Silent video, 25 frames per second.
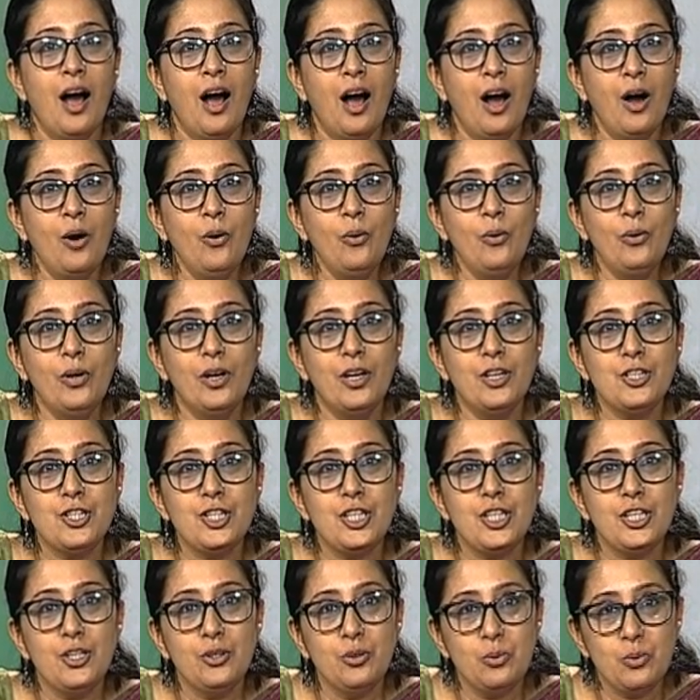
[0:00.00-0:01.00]
how
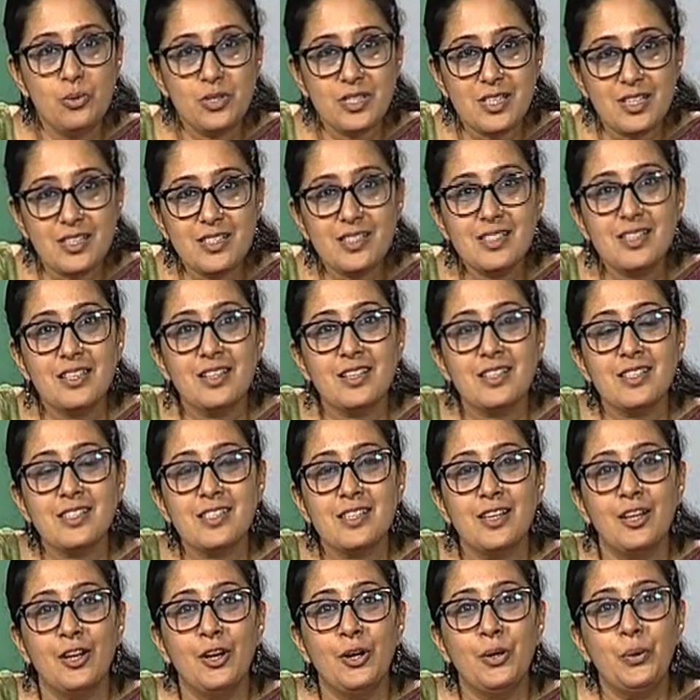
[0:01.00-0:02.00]
she uses
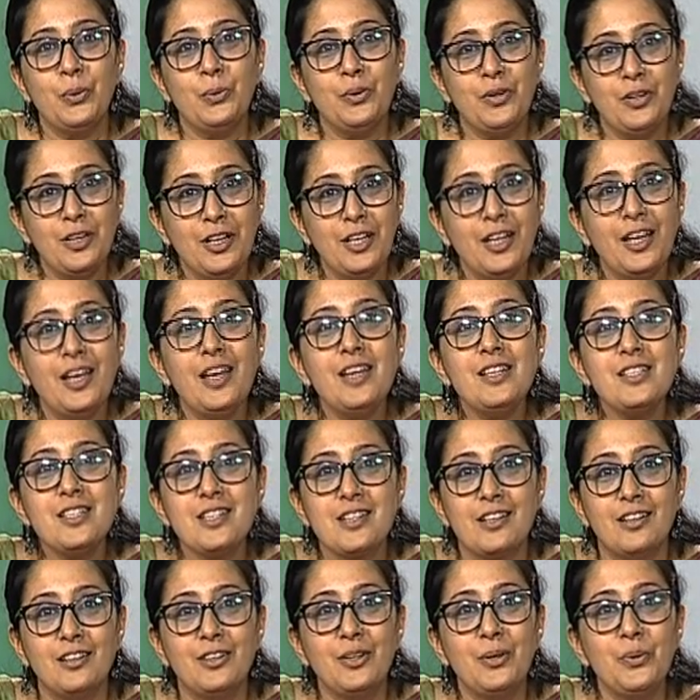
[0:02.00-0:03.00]
this to
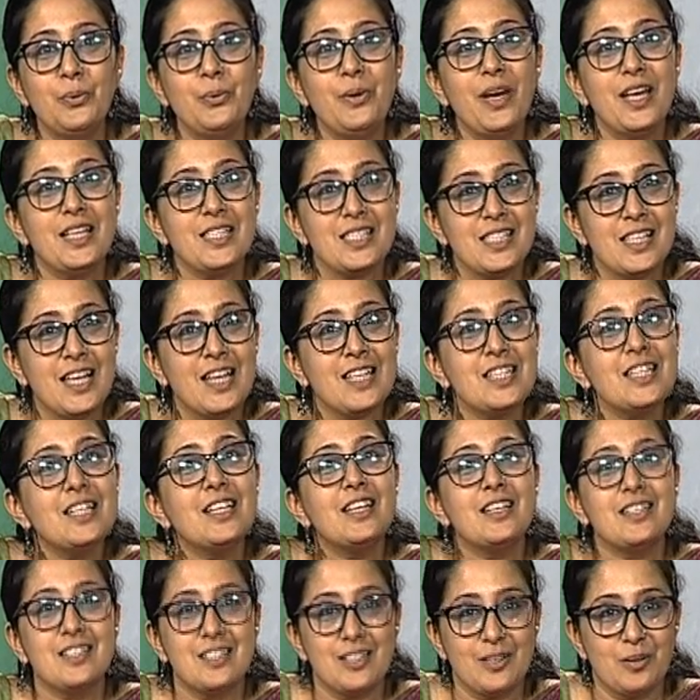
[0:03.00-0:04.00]
create a new
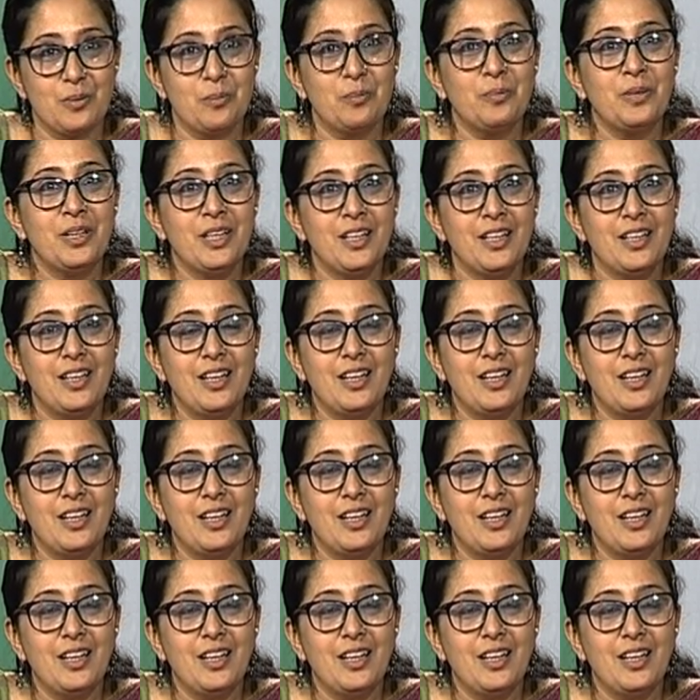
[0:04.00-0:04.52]
aesthetic idiom,